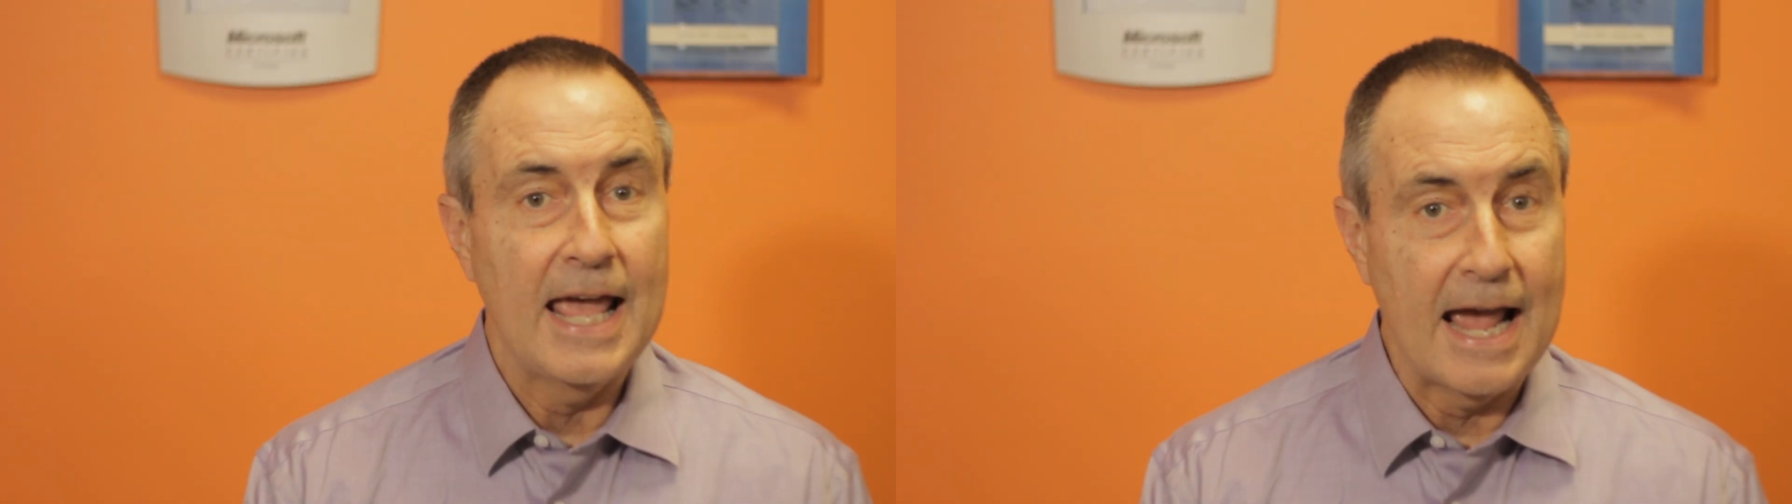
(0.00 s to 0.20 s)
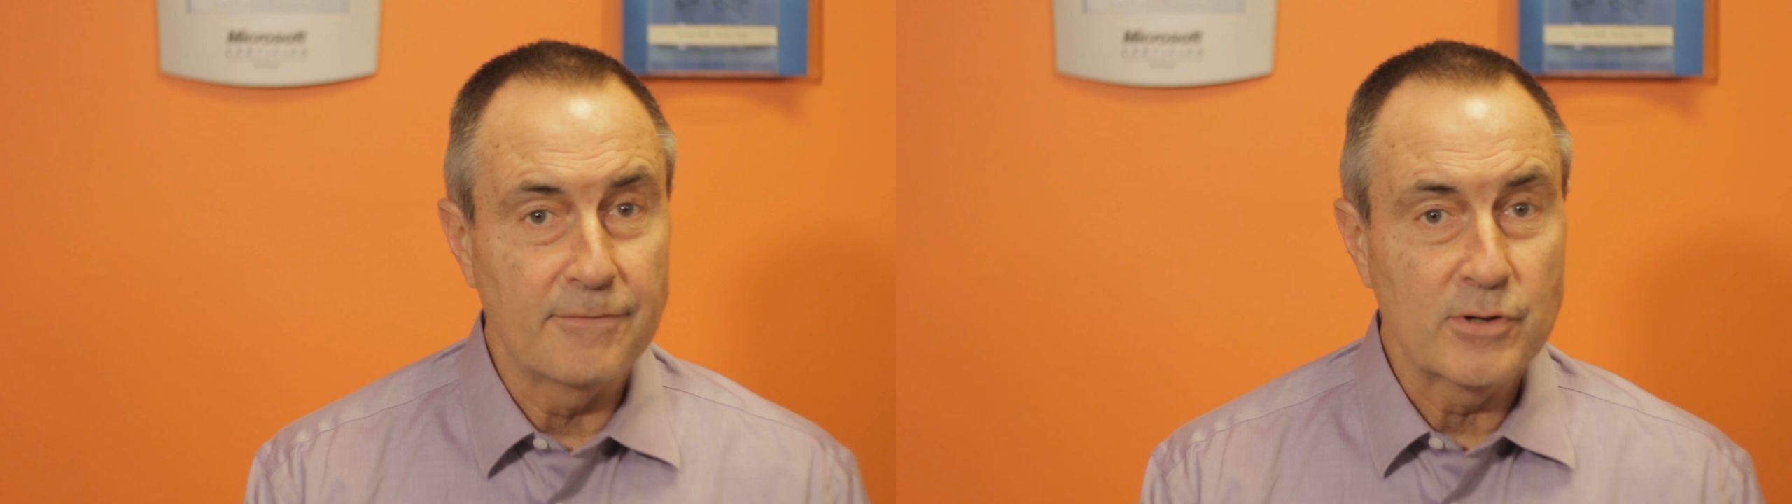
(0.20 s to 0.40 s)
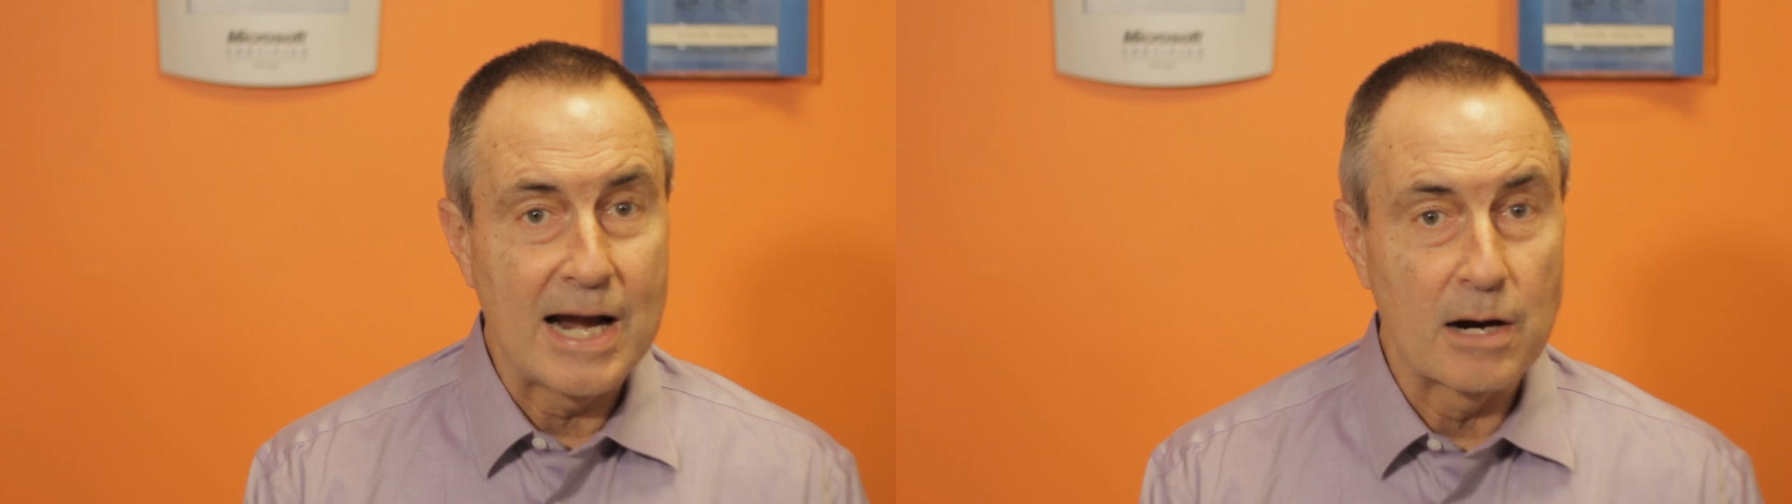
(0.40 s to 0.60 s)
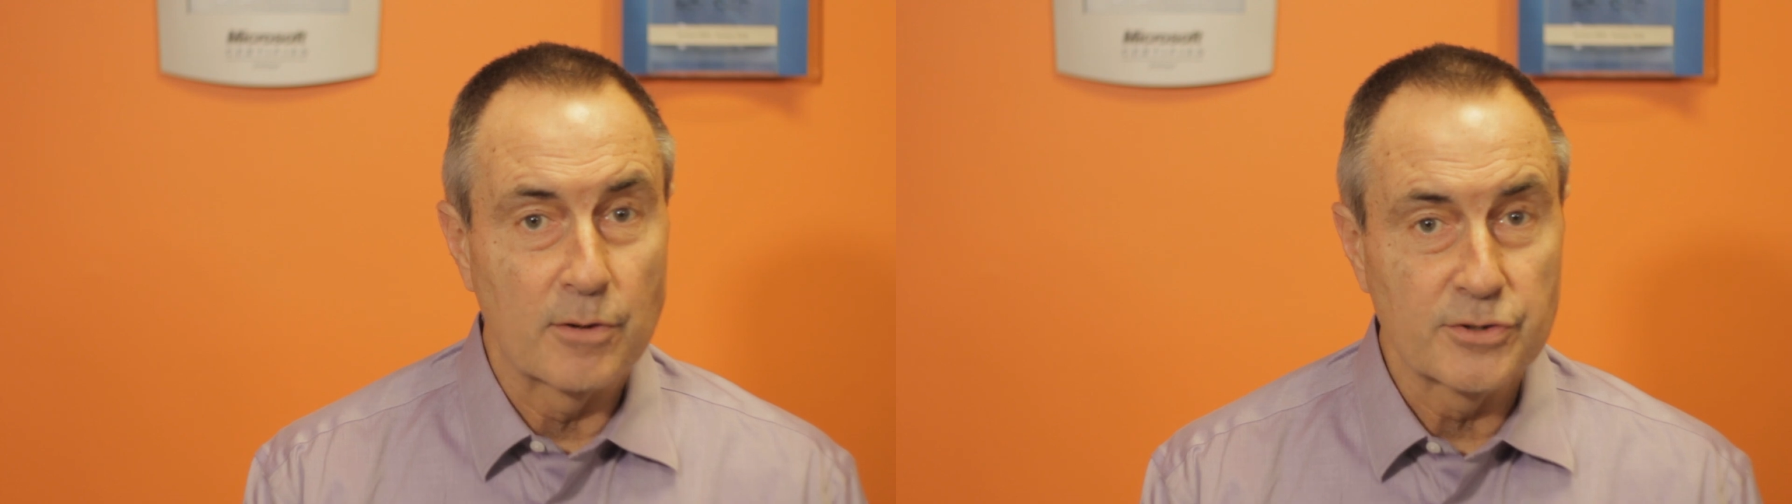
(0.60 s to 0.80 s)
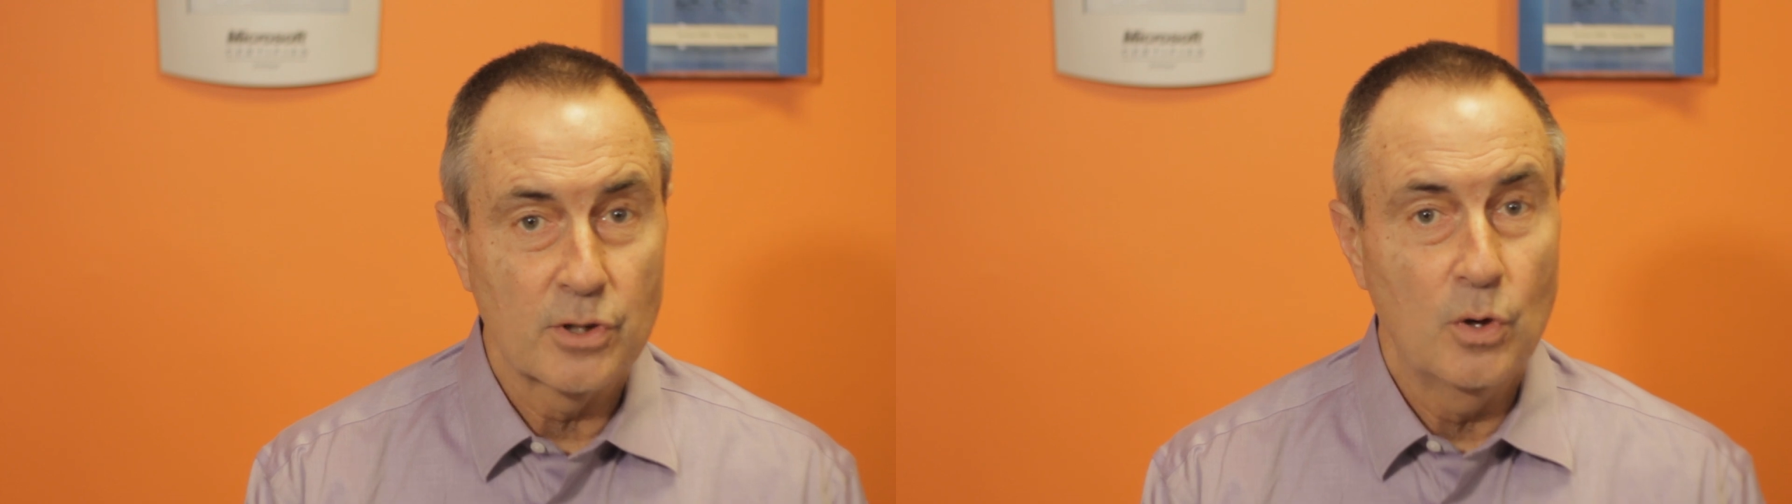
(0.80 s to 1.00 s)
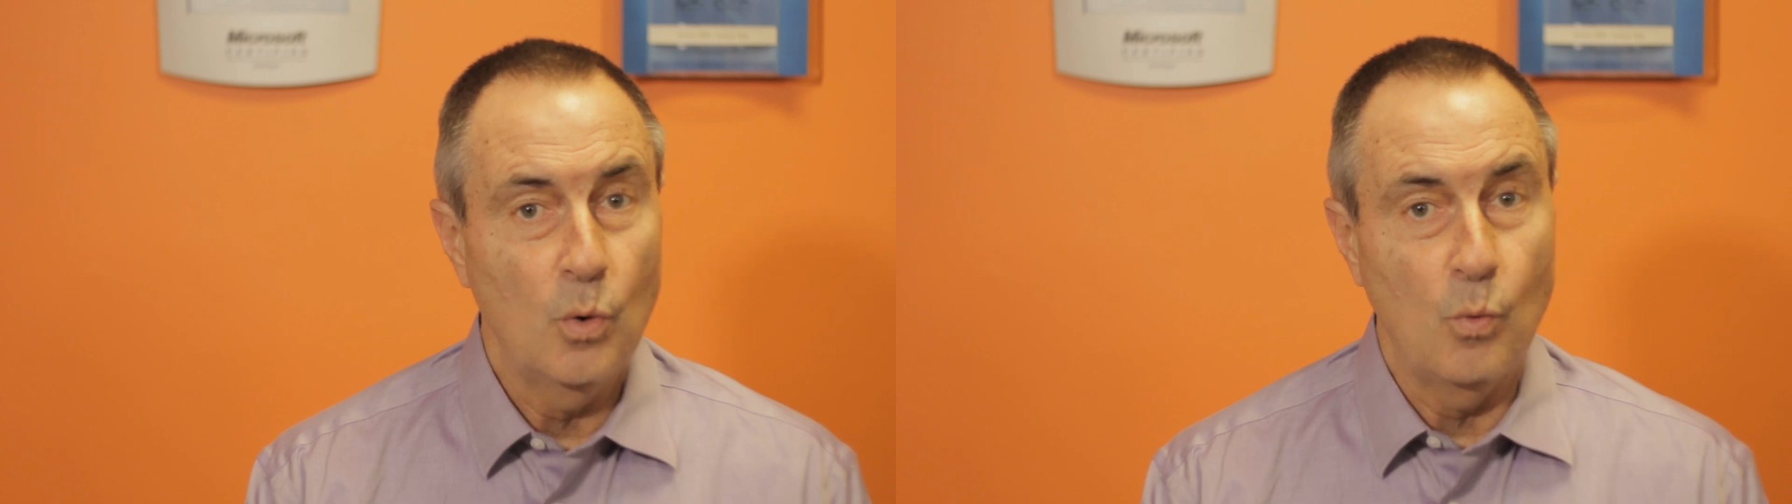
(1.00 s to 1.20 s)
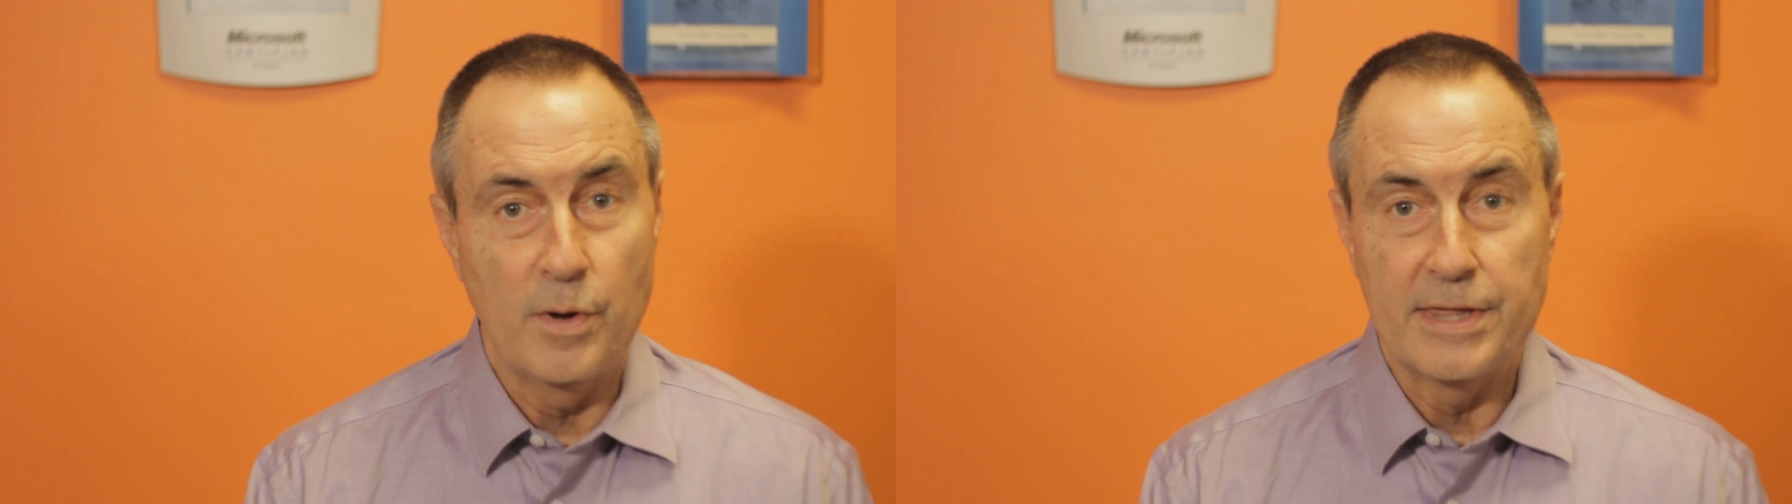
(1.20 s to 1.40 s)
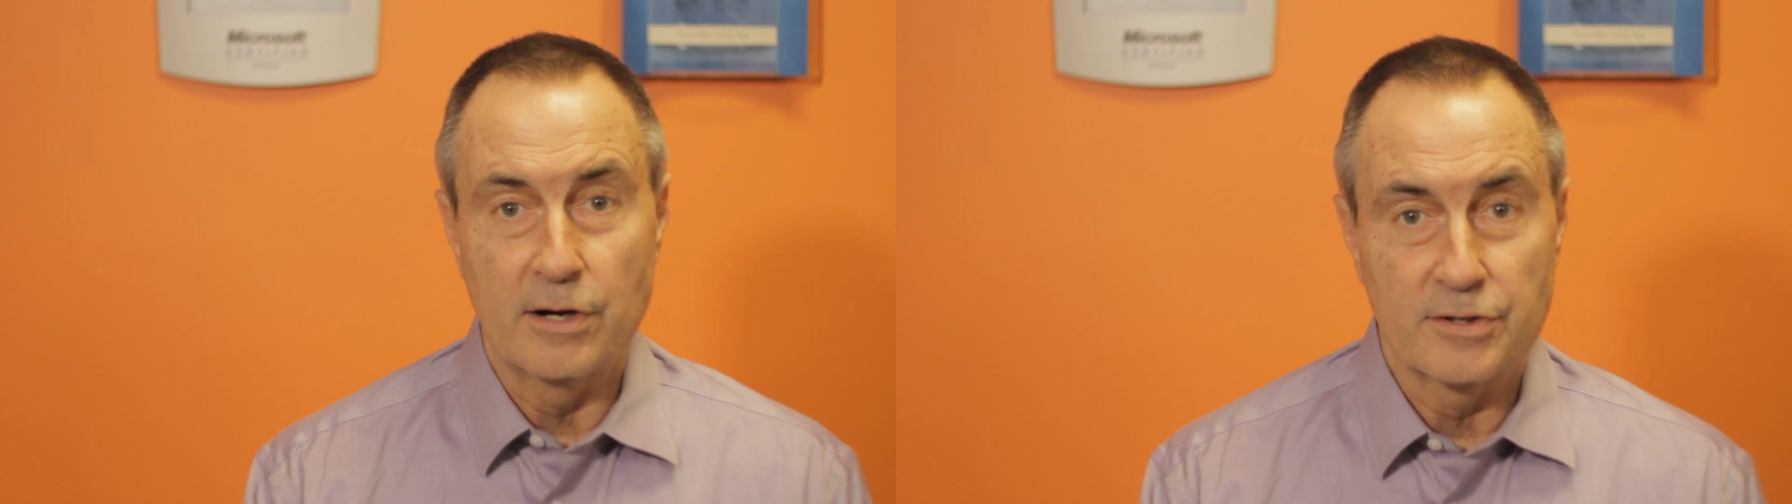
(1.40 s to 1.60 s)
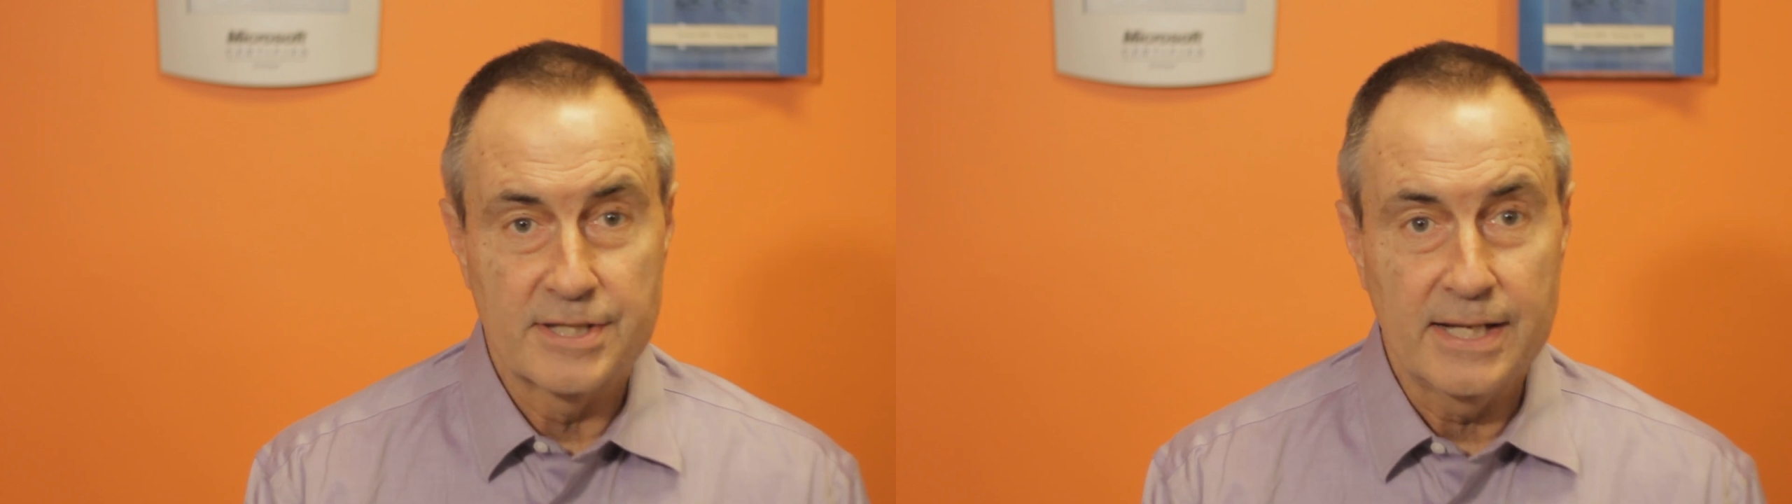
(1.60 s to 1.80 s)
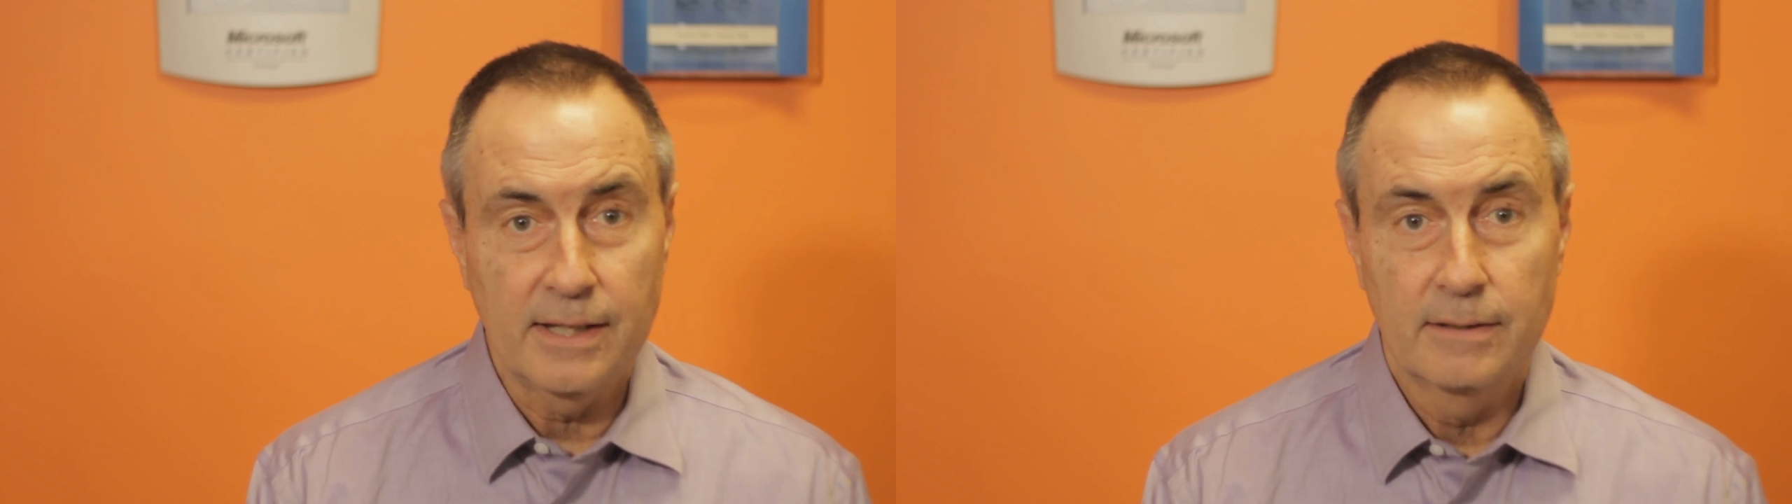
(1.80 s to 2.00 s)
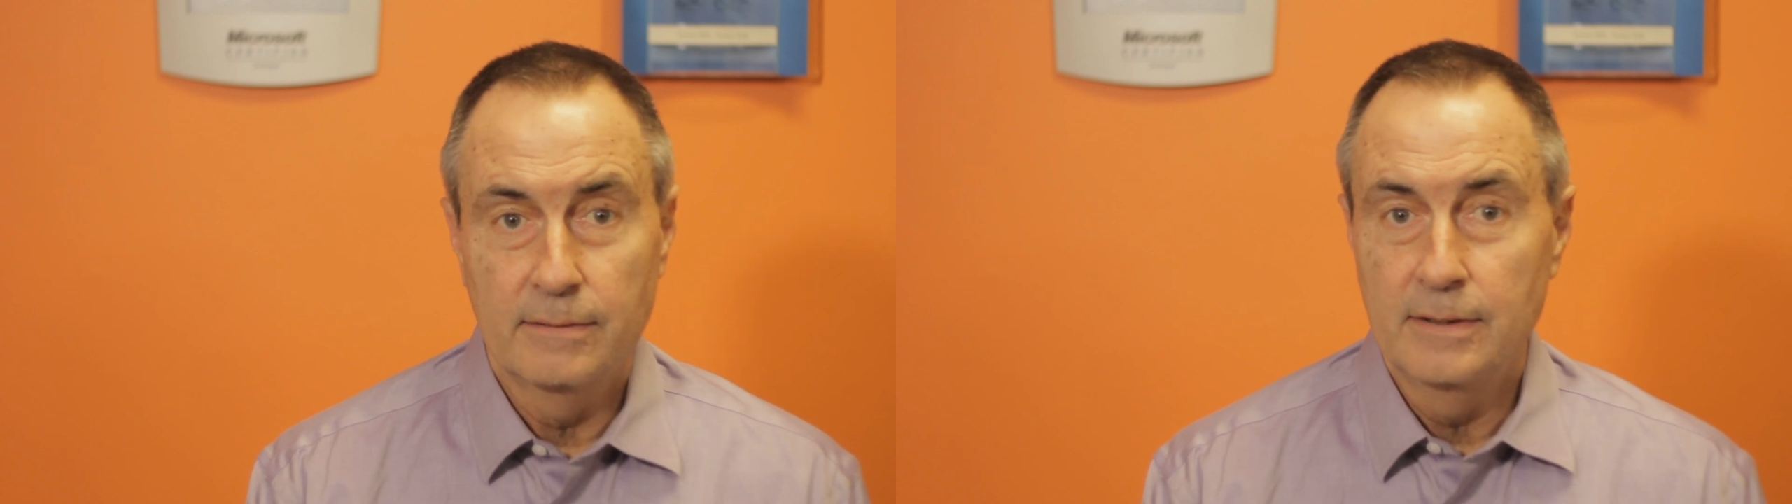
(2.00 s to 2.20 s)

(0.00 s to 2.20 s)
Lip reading: after hours when they are sick,